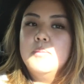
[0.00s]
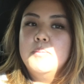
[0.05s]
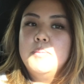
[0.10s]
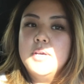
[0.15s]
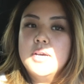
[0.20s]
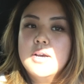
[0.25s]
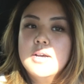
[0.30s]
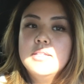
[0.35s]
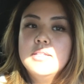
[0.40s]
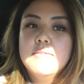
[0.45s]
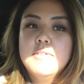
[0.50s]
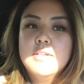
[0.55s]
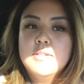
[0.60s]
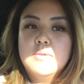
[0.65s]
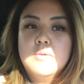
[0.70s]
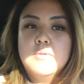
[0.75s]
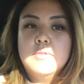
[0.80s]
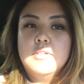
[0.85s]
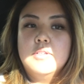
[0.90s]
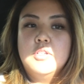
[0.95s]
Because of
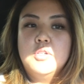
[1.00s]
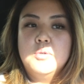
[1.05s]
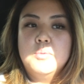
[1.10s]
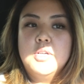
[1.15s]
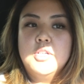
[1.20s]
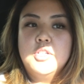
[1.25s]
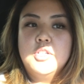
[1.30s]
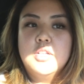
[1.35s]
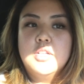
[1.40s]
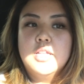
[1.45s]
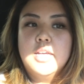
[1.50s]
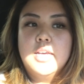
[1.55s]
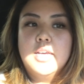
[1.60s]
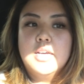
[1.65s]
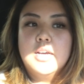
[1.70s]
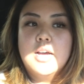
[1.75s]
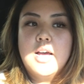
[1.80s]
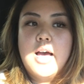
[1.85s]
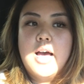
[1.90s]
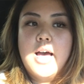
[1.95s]
this whole situation,
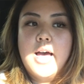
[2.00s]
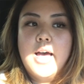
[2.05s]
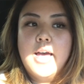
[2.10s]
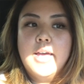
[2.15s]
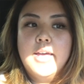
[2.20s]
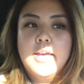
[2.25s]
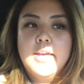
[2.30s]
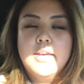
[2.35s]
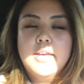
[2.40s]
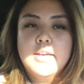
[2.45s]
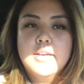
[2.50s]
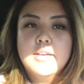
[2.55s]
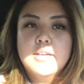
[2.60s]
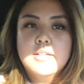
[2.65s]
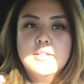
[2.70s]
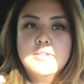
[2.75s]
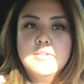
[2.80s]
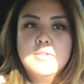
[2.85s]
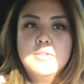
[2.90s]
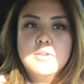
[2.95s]
like, I
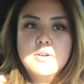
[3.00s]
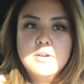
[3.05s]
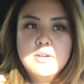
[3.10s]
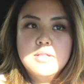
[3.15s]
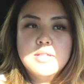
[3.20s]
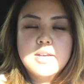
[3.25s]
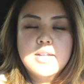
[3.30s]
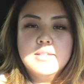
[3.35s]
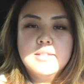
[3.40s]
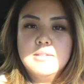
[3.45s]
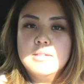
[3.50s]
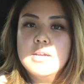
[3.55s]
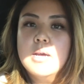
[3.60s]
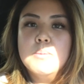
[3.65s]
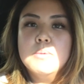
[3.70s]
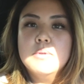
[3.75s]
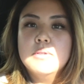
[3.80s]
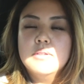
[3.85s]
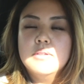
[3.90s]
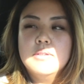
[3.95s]
took that
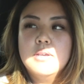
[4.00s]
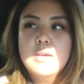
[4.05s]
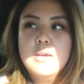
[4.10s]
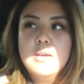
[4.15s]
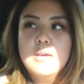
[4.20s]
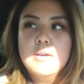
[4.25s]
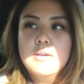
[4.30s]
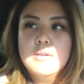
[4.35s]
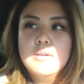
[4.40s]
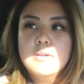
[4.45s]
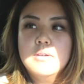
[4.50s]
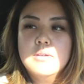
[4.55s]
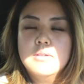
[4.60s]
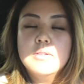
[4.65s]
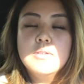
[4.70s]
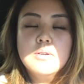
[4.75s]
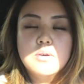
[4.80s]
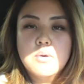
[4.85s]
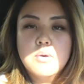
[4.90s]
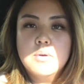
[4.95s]
step
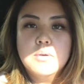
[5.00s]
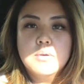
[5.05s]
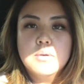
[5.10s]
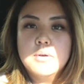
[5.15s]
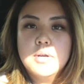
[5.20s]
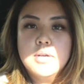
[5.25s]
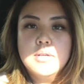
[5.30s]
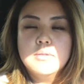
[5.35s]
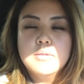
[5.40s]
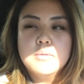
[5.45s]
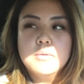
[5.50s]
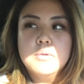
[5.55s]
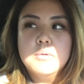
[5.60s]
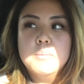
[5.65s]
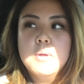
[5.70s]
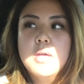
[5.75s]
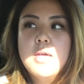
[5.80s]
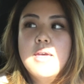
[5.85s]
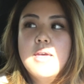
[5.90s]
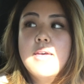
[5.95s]
to go to a grace group,
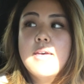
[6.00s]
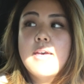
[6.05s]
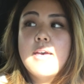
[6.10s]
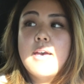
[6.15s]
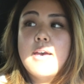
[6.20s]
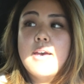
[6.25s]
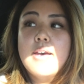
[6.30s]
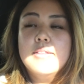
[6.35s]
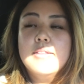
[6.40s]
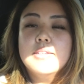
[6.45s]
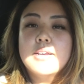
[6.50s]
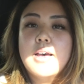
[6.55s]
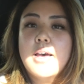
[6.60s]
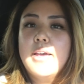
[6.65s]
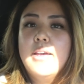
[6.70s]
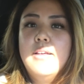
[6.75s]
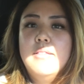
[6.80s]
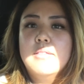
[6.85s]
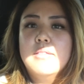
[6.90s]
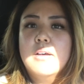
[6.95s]
and
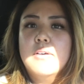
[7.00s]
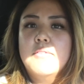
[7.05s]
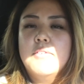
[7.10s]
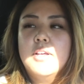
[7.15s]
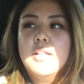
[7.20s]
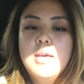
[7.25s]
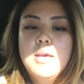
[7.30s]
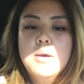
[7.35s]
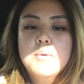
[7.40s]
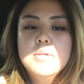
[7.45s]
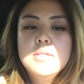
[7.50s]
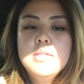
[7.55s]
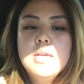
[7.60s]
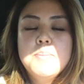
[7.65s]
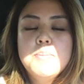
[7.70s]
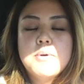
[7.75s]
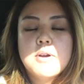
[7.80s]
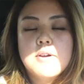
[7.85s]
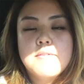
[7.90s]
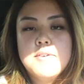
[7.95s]
I love it. It was
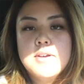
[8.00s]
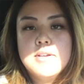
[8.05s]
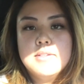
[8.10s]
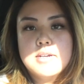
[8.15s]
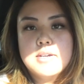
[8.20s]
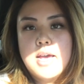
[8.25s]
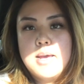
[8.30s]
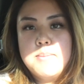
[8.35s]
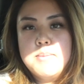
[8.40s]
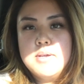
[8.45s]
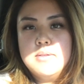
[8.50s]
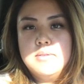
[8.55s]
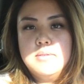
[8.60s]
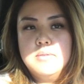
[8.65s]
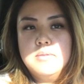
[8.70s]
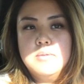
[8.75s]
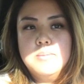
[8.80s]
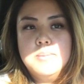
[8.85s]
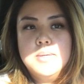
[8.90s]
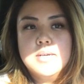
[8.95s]
like perfect timing
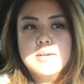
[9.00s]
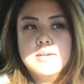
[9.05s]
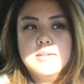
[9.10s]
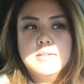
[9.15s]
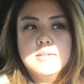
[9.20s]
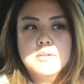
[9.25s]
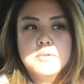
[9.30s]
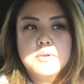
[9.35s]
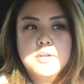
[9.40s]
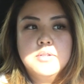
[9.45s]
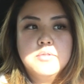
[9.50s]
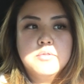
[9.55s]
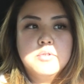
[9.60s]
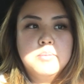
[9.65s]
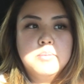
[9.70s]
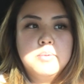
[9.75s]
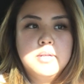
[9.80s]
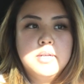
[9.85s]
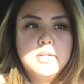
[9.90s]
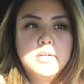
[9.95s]
too, because the grace
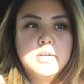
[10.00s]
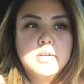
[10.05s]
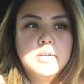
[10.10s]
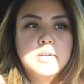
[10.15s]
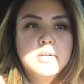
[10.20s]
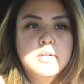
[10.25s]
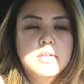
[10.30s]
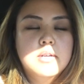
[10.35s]
group leader,